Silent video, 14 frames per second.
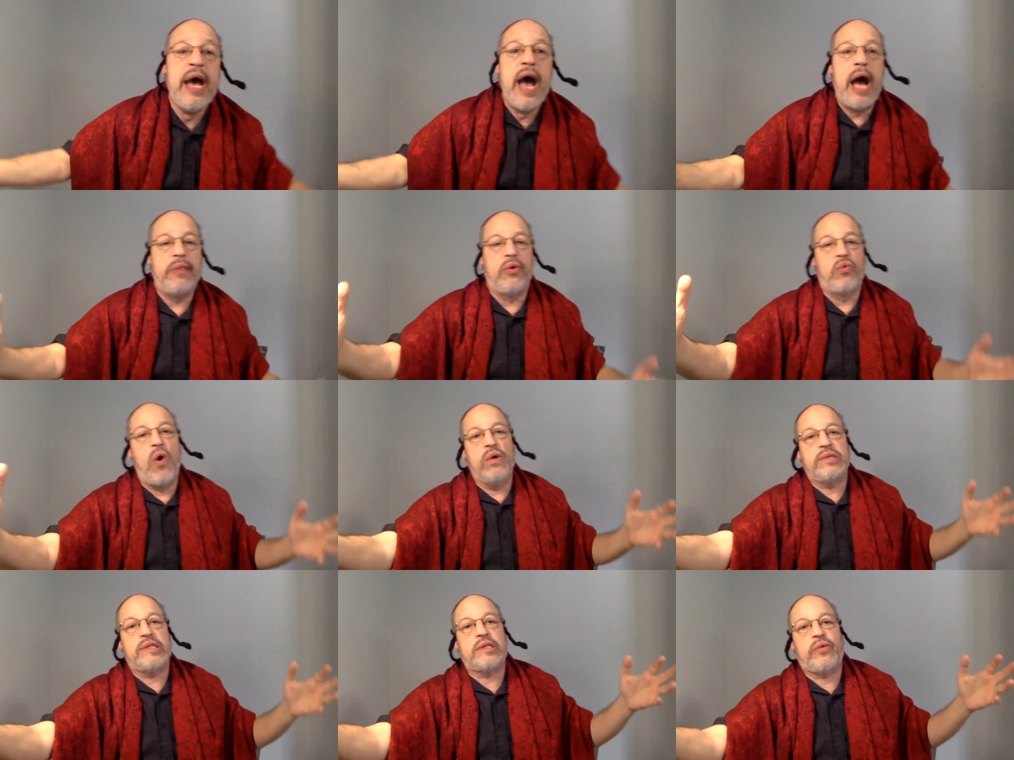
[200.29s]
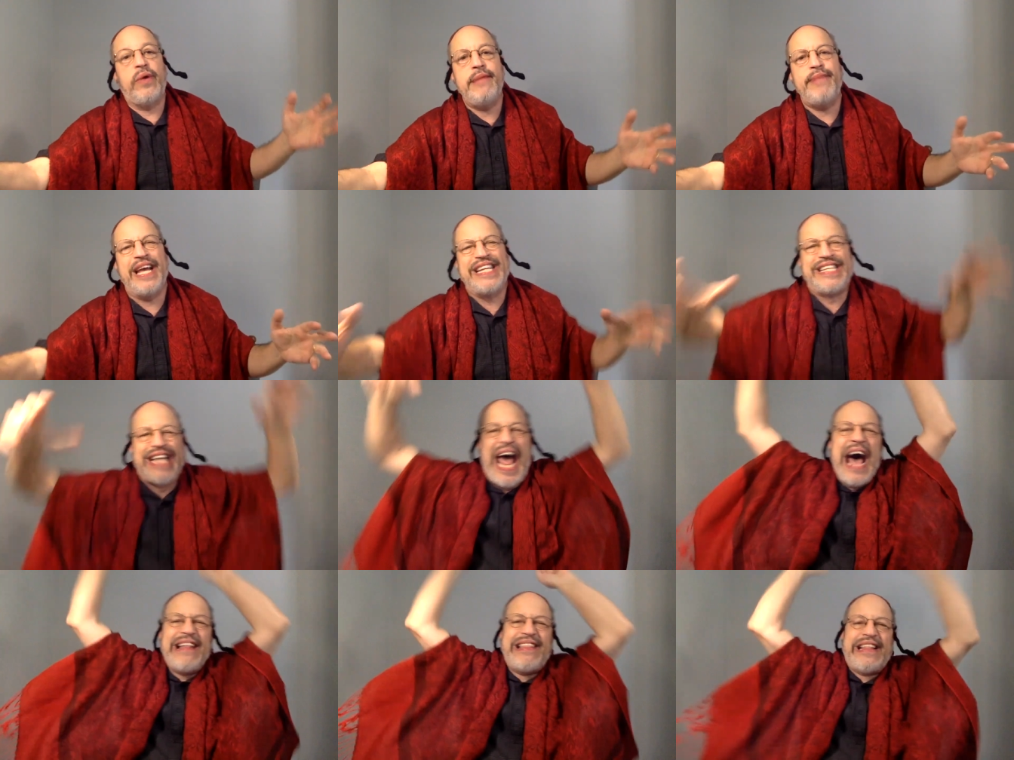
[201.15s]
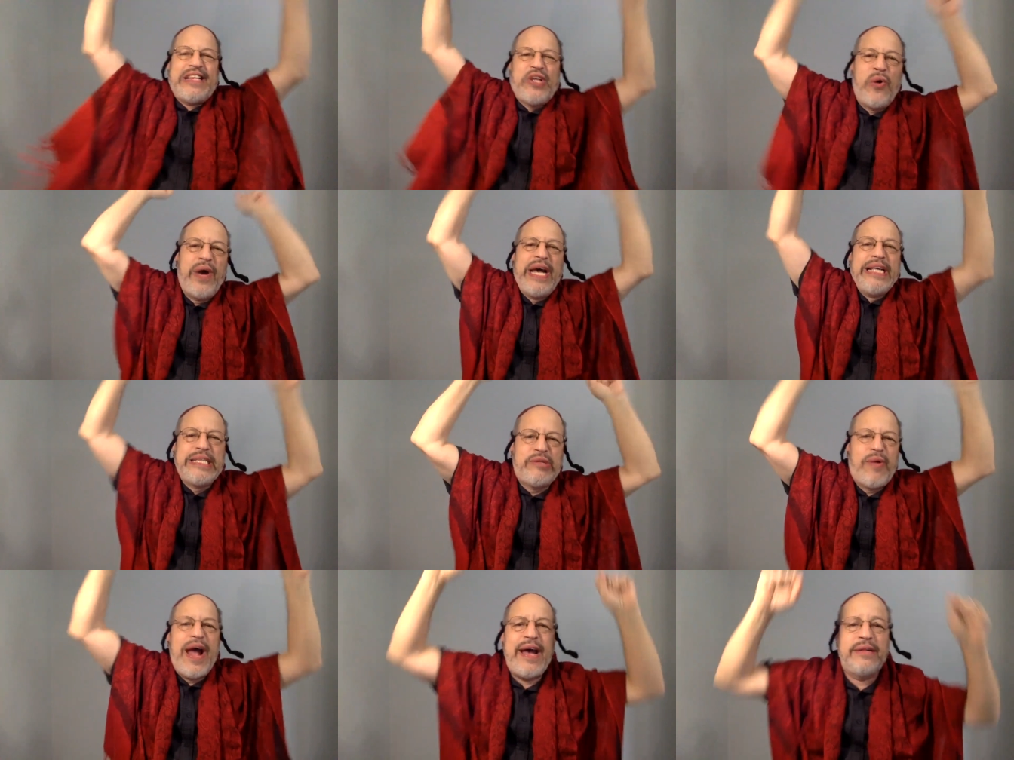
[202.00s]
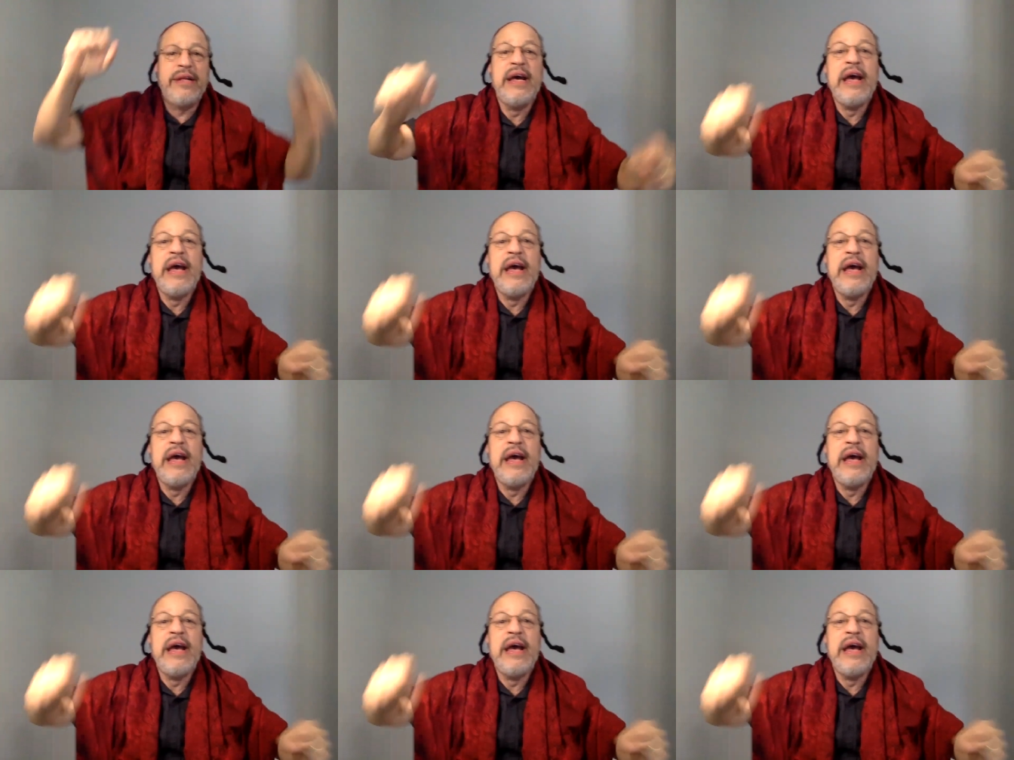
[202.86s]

and they're all screaming, "Death to Israel!"